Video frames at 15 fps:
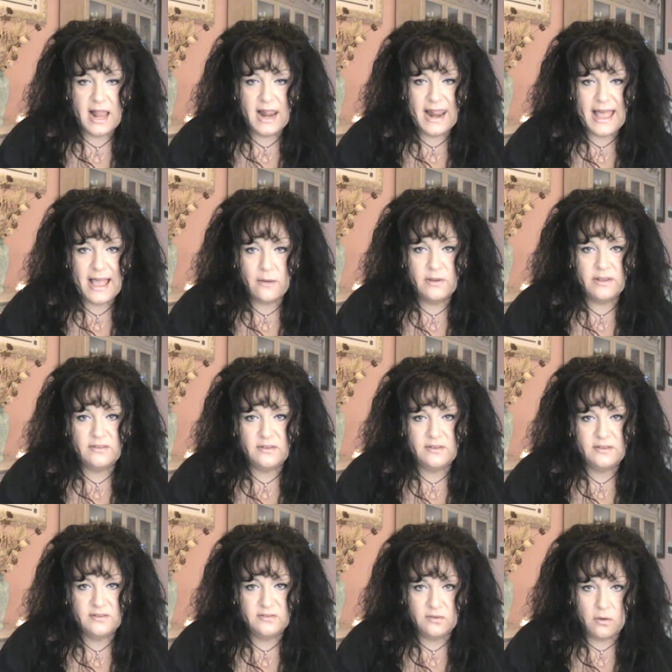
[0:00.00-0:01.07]
Allow it
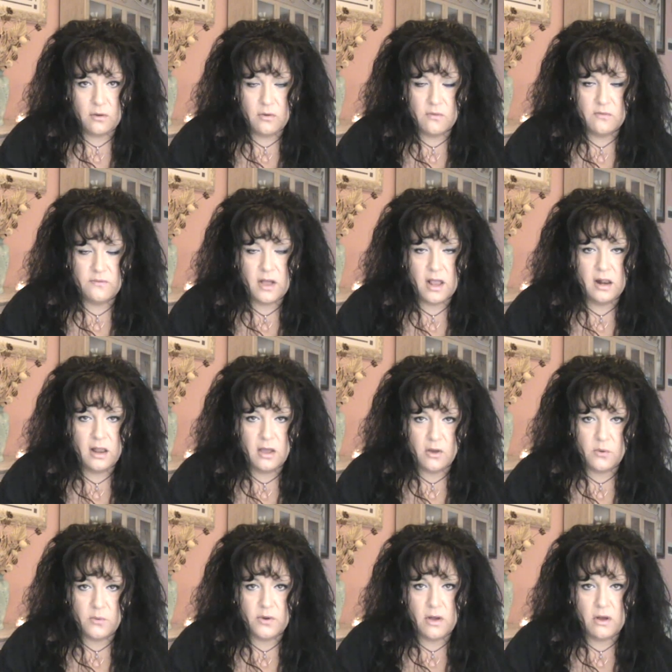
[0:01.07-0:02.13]
to dissolve
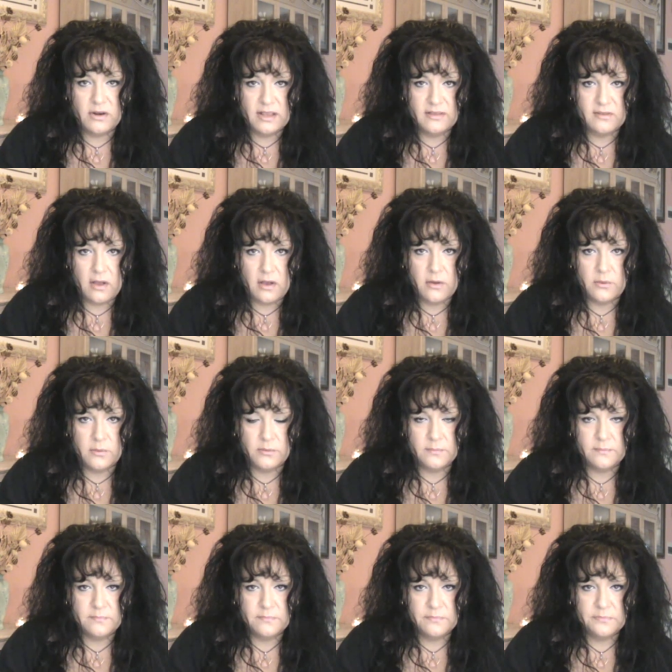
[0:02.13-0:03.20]
alone on its
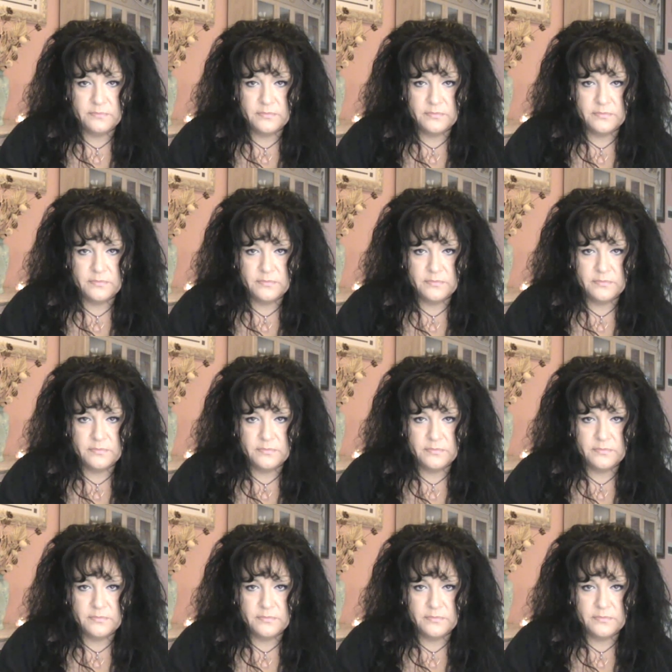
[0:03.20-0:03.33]
own.